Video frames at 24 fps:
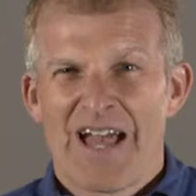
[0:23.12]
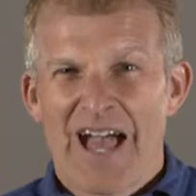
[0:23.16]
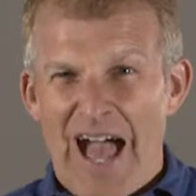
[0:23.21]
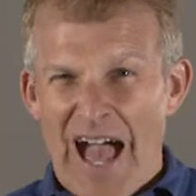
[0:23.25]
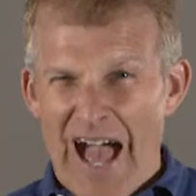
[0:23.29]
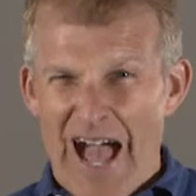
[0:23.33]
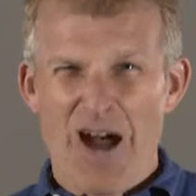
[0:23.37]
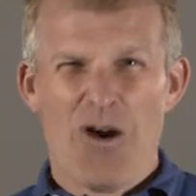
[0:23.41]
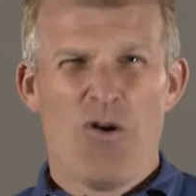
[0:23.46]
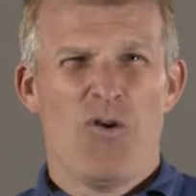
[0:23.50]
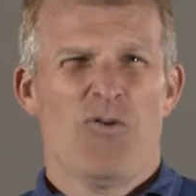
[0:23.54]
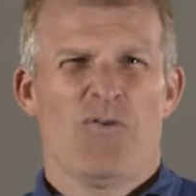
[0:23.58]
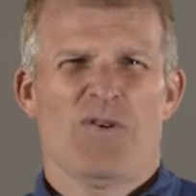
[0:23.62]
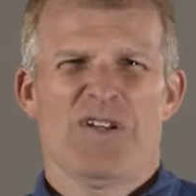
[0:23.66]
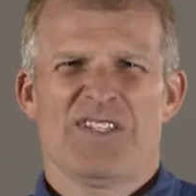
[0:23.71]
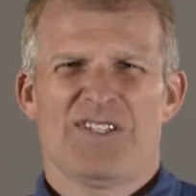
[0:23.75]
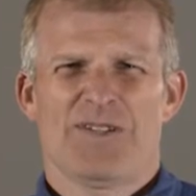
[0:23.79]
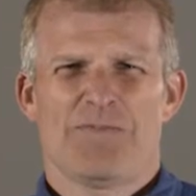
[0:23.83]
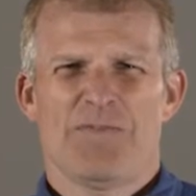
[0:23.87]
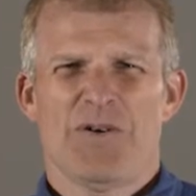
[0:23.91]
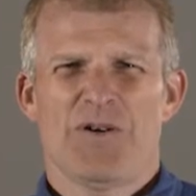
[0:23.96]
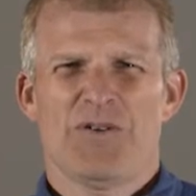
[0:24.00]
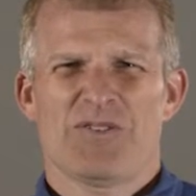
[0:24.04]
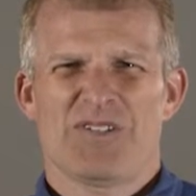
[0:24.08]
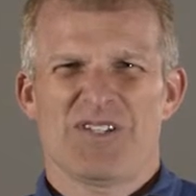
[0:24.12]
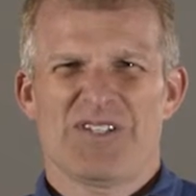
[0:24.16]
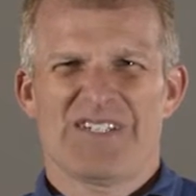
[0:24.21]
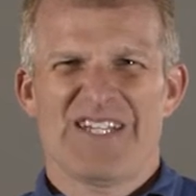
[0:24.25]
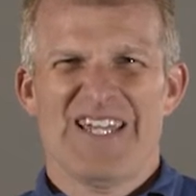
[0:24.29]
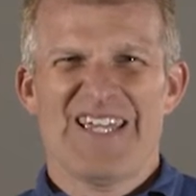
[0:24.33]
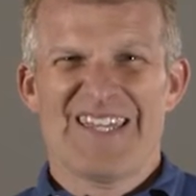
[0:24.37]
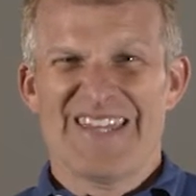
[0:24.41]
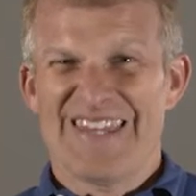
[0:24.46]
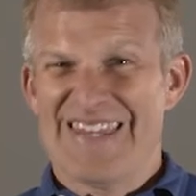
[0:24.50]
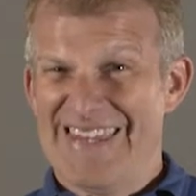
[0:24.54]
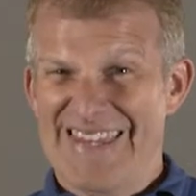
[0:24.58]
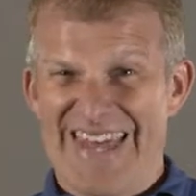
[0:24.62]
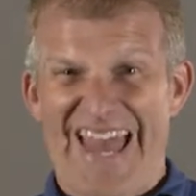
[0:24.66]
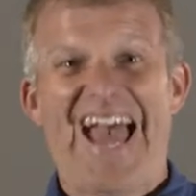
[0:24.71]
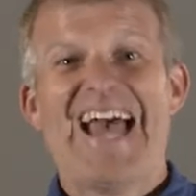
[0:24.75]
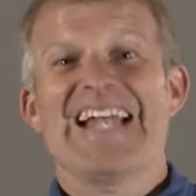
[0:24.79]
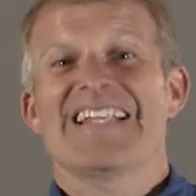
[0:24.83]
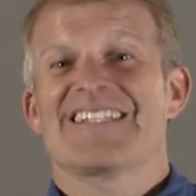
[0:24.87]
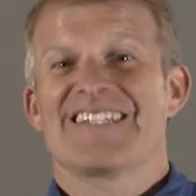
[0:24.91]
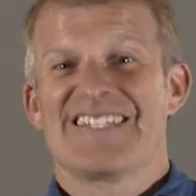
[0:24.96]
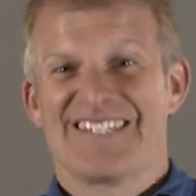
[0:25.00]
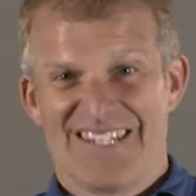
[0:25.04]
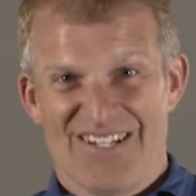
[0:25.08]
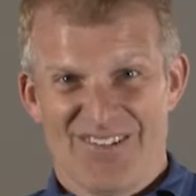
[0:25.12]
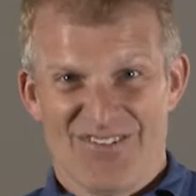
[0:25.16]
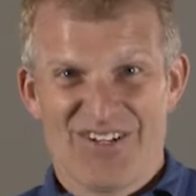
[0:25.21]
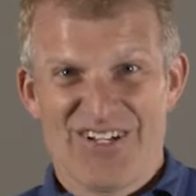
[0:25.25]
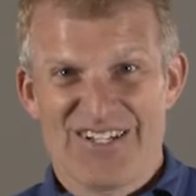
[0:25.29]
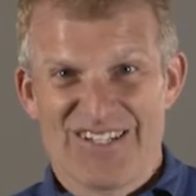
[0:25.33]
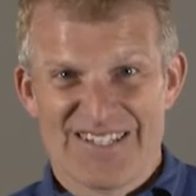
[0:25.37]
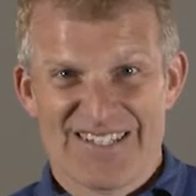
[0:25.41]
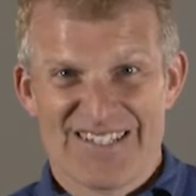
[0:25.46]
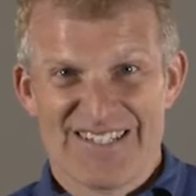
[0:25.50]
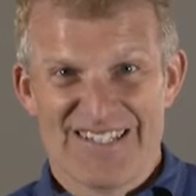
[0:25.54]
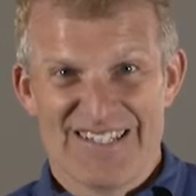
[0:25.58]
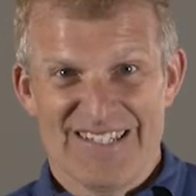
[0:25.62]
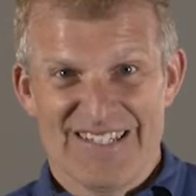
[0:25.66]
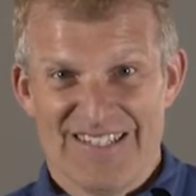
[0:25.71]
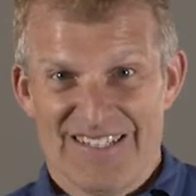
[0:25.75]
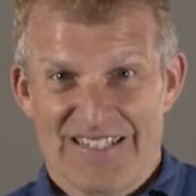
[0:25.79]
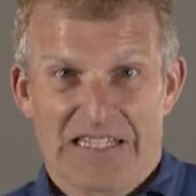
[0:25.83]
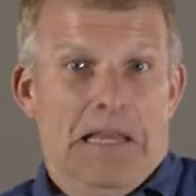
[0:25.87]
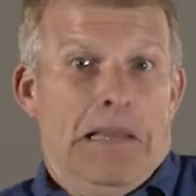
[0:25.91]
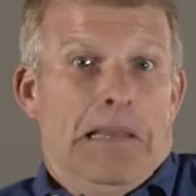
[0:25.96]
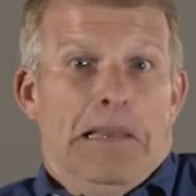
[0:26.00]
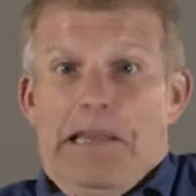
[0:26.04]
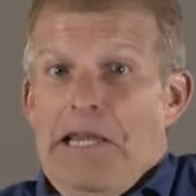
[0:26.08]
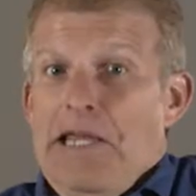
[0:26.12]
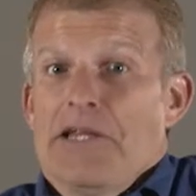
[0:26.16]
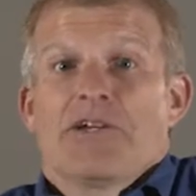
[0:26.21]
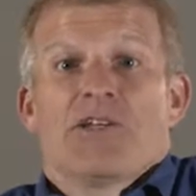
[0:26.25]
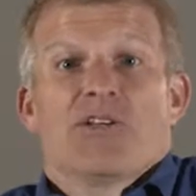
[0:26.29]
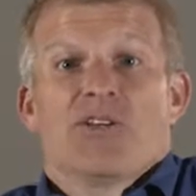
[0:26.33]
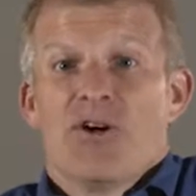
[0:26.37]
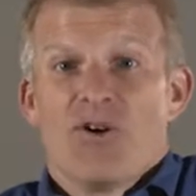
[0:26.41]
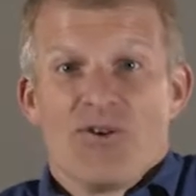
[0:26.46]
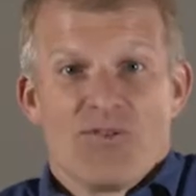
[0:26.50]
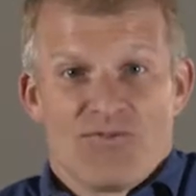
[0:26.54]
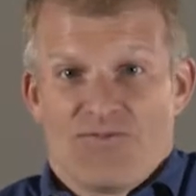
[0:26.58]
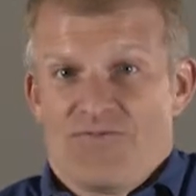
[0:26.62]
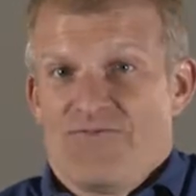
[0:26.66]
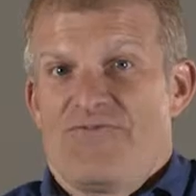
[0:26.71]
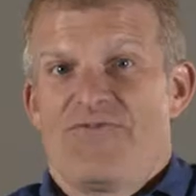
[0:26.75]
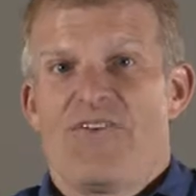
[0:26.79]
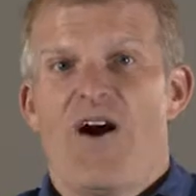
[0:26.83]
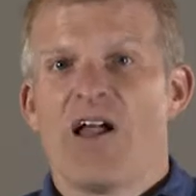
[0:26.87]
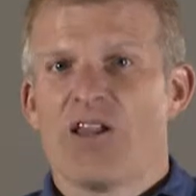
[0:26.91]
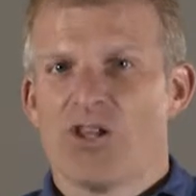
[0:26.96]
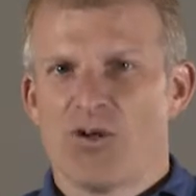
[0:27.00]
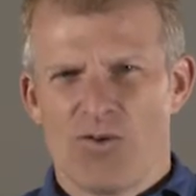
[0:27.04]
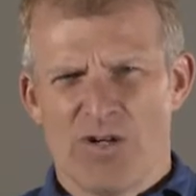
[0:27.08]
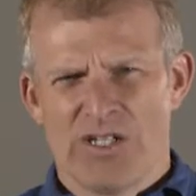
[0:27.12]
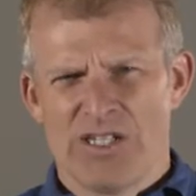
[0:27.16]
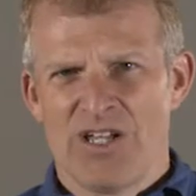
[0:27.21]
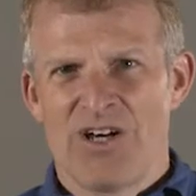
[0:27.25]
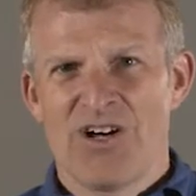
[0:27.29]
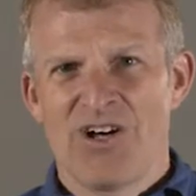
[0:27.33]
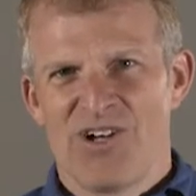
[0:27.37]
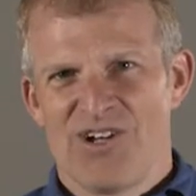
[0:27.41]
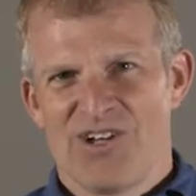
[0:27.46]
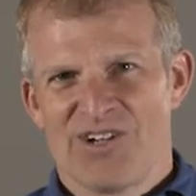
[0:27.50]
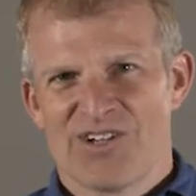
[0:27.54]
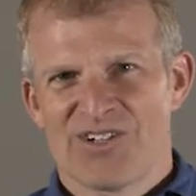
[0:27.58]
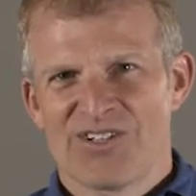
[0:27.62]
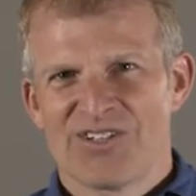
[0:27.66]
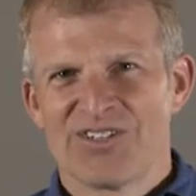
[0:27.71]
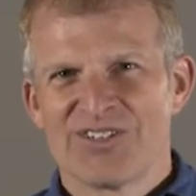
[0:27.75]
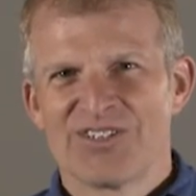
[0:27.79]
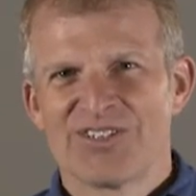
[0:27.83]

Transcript: How are we supposed to take that seriously, let alone follow along?